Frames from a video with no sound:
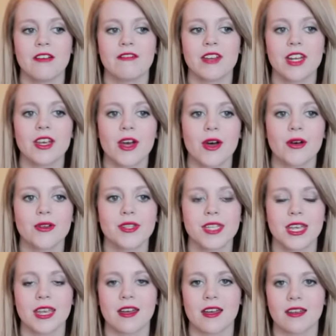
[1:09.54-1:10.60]
videos
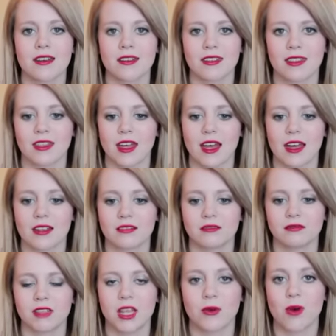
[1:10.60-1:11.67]
and that
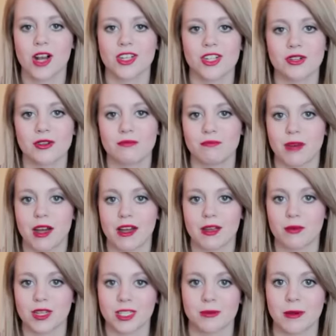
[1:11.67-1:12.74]
they watched my
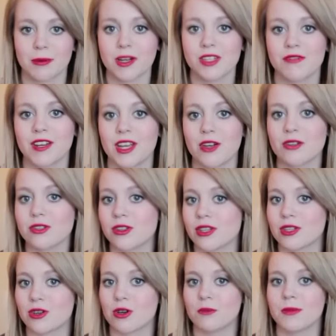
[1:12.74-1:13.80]
What's in My Purse videos, so
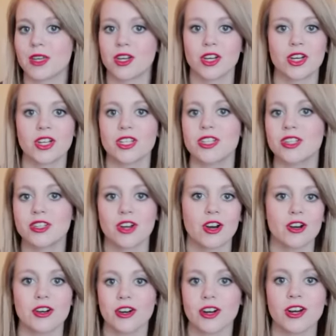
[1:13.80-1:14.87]
they told me a good
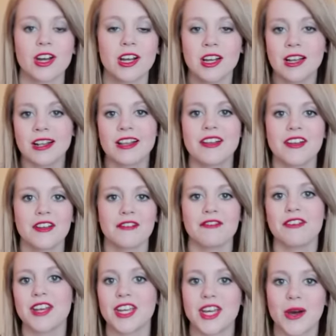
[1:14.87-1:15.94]
starter
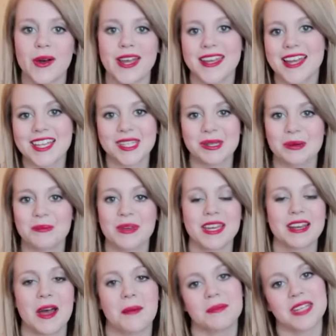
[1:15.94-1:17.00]
video, I guess, would be
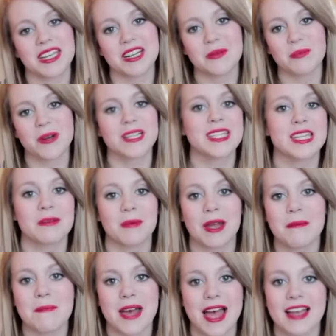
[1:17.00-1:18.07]
an updated what's in
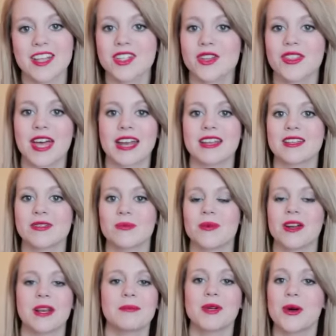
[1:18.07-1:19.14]
my bag. So that is
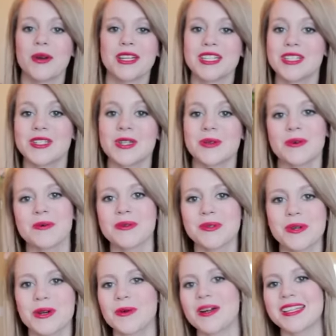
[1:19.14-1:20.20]
what I'm going to do. It was
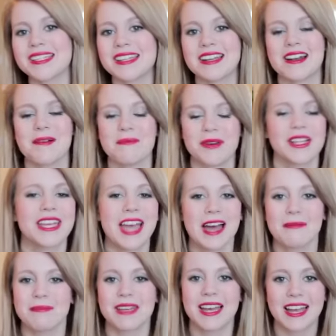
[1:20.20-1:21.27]
requested and I'm really
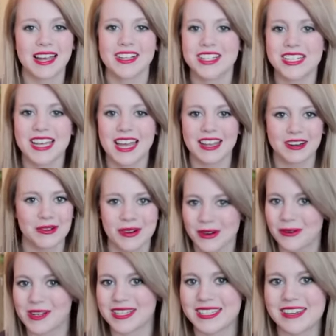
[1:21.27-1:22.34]
happy I actually had a
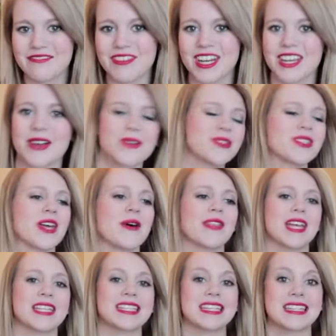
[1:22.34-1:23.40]
requested video, so
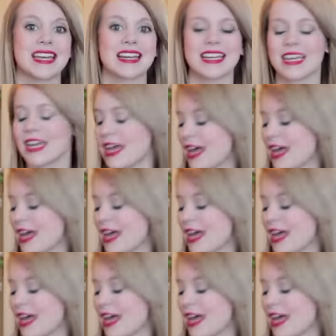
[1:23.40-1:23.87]
that's exciting.